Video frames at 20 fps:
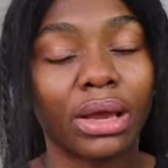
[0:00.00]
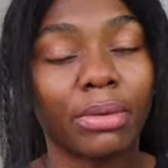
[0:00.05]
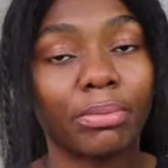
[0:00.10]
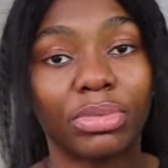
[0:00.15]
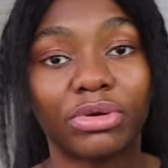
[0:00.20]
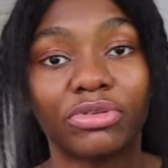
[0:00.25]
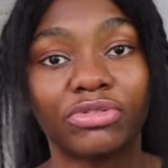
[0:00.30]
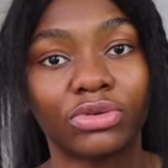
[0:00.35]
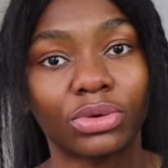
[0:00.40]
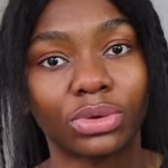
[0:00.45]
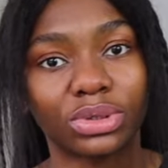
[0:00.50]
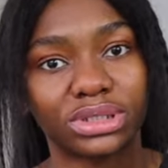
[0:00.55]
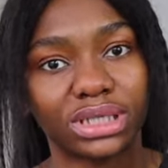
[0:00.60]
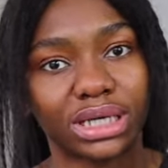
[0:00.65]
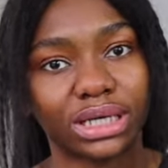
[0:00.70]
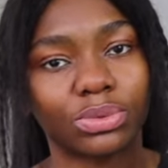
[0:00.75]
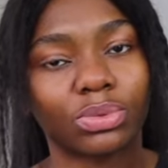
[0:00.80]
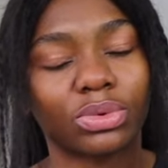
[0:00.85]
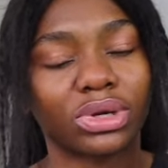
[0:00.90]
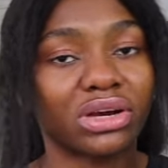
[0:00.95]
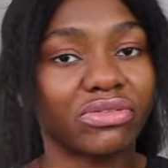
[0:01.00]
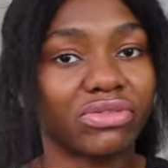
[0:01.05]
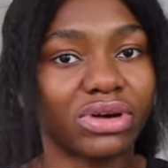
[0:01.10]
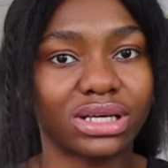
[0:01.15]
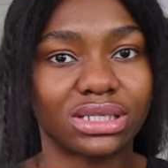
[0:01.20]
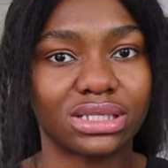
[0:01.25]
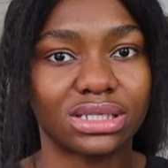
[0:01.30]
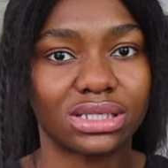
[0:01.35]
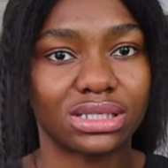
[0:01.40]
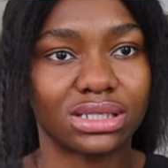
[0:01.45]
Before then, whatever
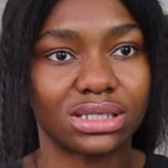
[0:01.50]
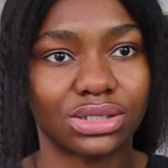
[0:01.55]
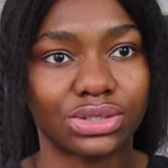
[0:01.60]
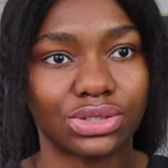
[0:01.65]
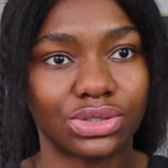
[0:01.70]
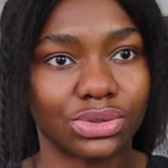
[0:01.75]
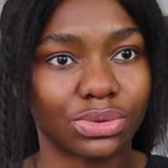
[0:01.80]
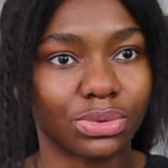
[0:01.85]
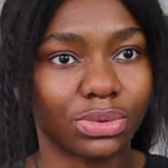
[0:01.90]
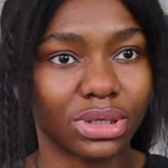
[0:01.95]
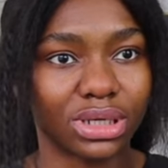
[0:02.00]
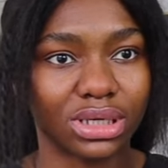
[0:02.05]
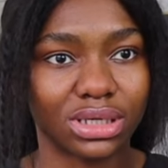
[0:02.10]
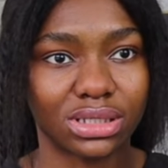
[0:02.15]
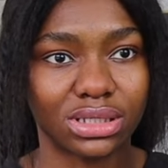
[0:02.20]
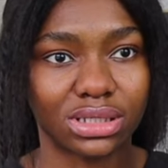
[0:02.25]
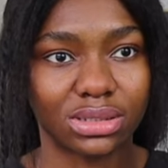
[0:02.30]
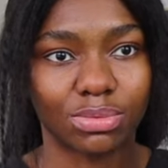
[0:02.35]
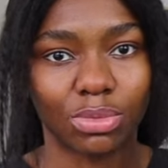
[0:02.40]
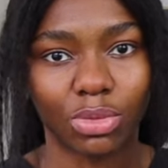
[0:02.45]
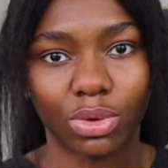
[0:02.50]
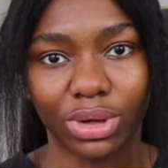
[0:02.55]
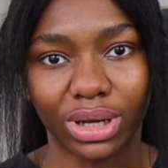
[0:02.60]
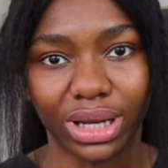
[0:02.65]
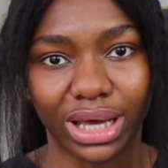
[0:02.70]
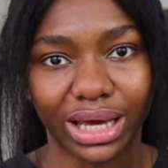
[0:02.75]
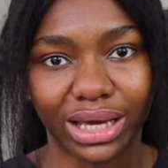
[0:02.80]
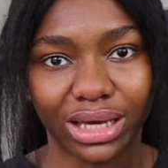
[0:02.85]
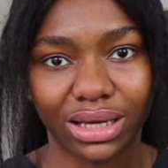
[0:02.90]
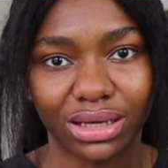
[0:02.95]
it is they do is more
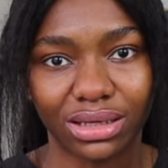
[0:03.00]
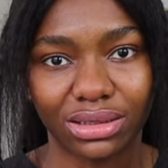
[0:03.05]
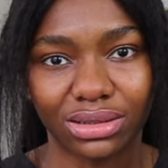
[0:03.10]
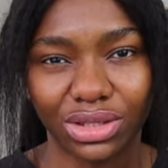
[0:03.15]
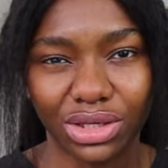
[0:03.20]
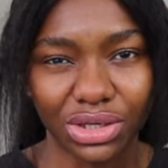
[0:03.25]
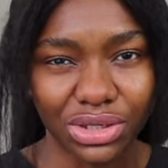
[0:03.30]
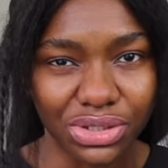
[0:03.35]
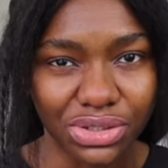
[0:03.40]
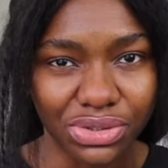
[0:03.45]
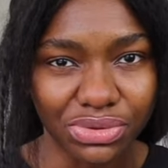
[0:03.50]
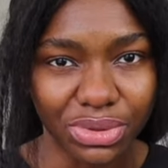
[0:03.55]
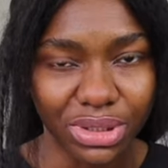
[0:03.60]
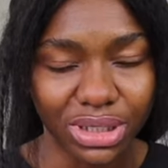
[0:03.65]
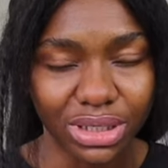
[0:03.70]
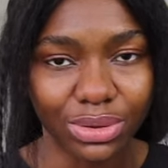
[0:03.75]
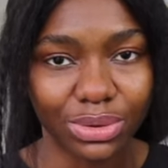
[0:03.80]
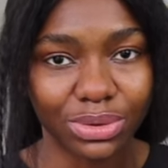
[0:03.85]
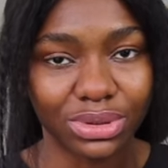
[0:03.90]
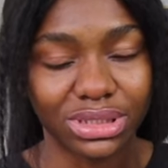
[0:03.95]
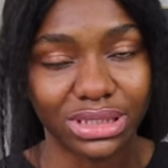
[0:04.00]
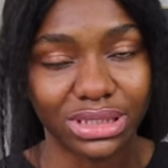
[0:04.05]
like nursery or